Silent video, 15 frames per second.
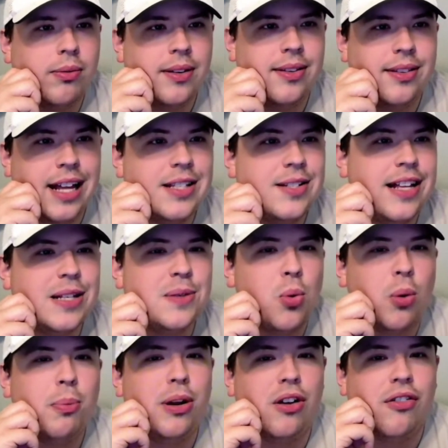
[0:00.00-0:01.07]
That's more
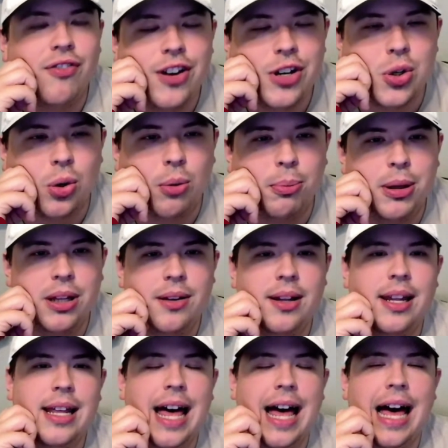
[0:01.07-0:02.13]
beneficial. But
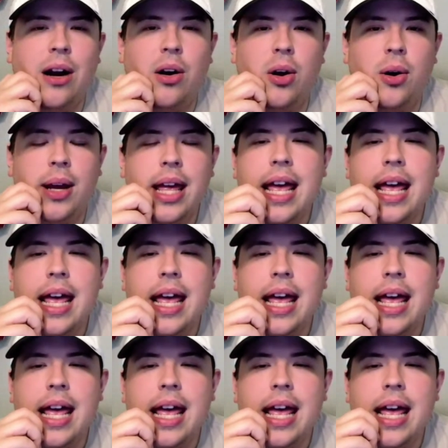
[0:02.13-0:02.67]
I don't know.